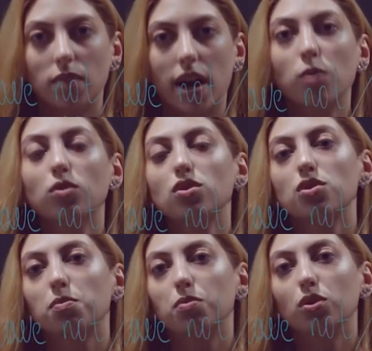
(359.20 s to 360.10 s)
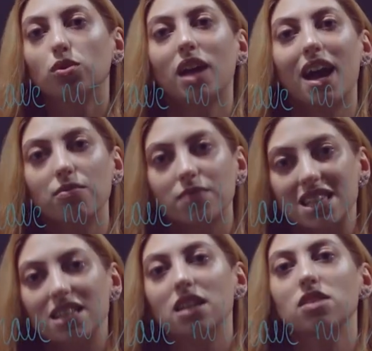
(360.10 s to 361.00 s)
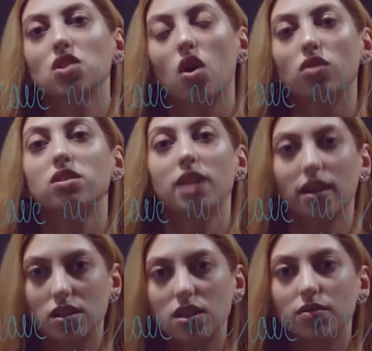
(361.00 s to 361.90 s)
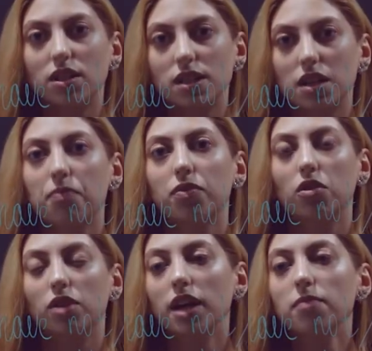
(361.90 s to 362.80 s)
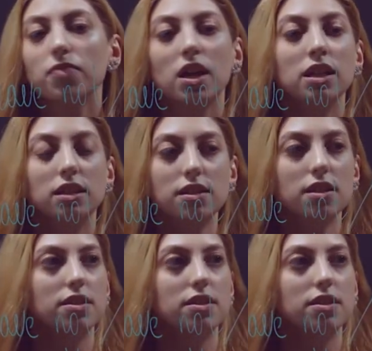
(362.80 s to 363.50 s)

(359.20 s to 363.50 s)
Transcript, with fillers: I want to put emphasis on the negativity. Okay, this